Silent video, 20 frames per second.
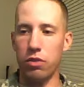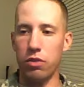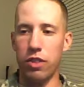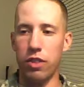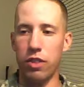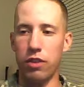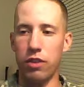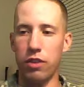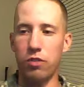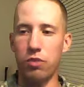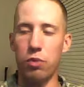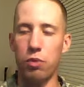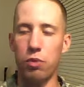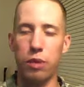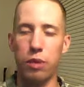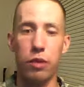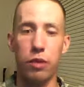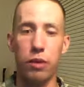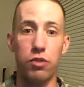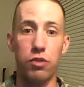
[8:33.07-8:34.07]
things you want
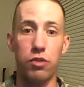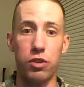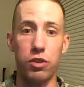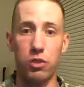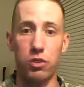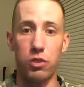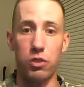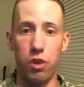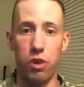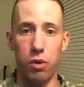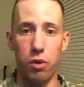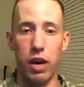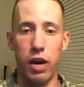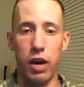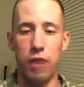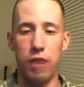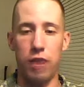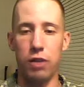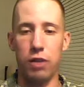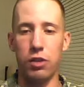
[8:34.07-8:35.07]
to make sure you don't
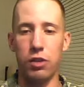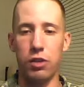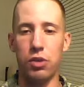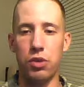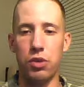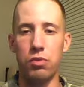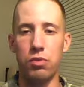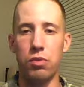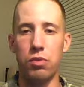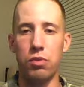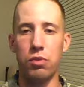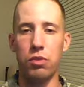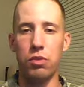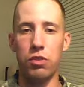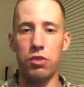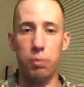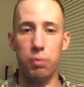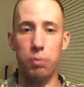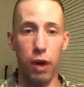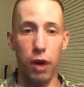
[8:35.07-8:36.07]
have on you:
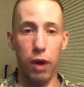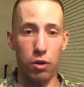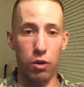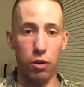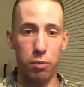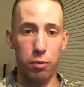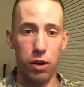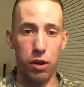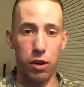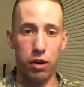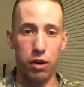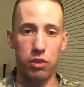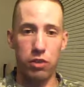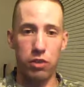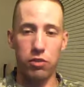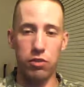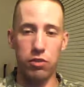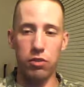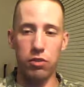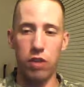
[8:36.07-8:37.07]
tobacco products,
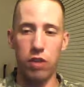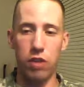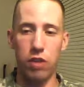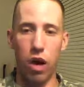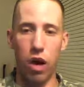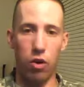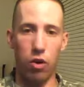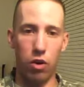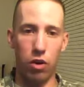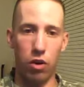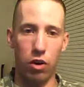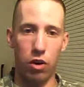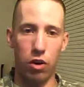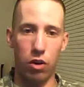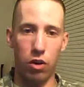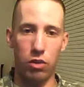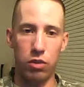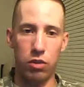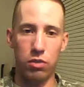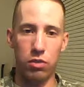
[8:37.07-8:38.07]

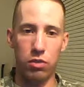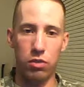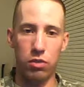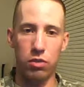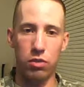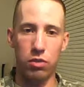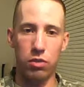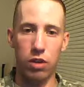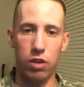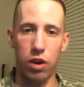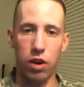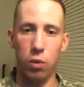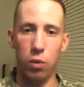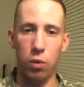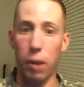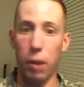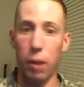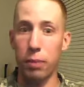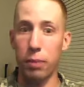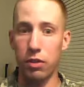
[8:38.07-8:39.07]
alcohol,
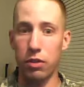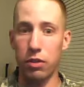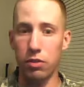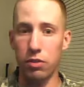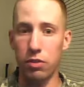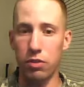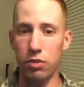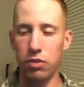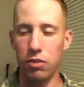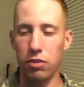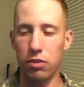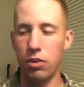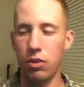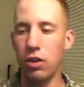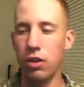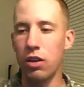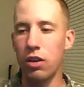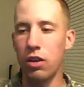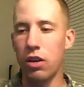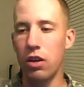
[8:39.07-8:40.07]
weapons,
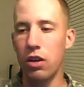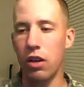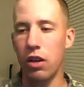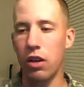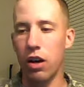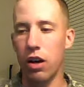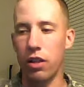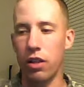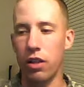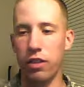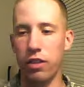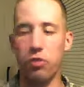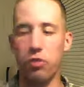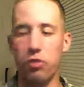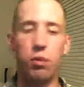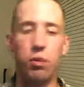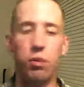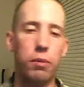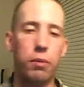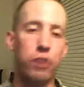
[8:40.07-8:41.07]
things you
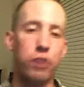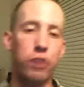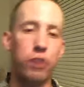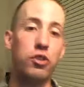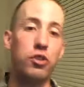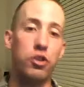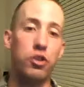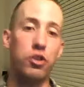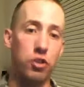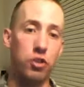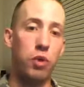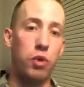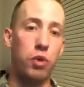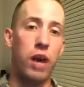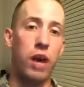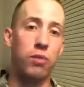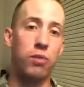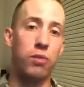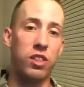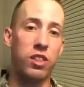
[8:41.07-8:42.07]
want to make sure you do
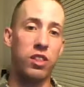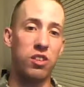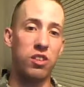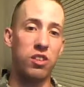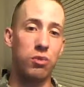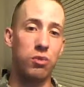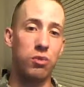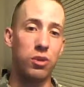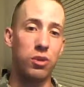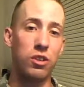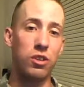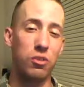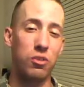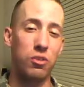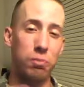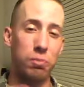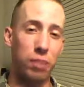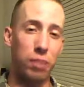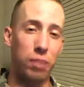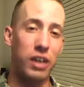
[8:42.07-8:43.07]
have with you,
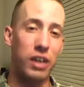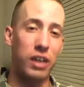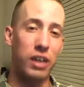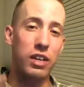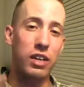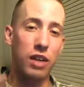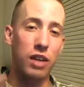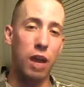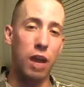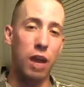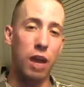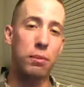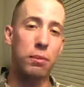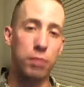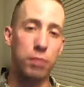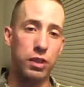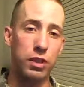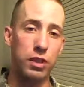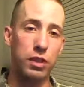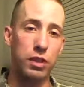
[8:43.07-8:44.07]
despite common
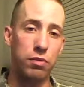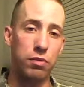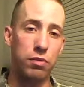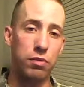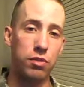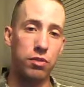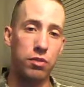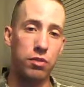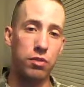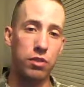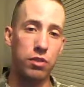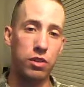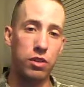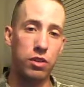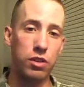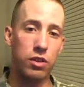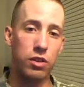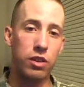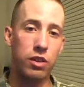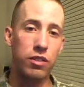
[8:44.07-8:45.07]
beliefs.
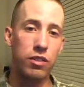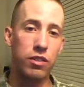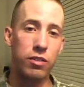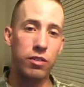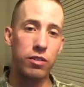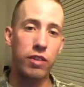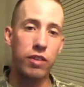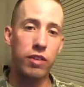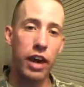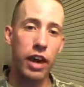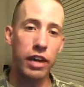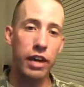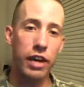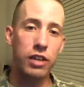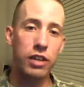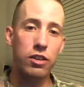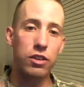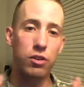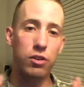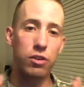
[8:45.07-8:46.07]
Take
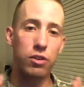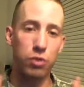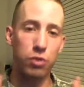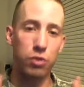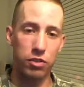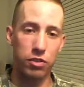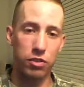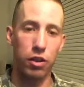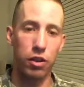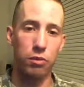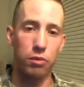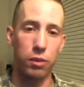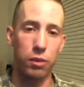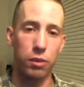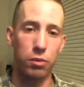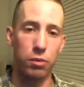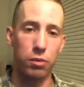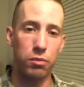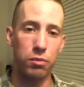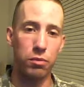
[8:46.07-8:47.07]
your cell phone.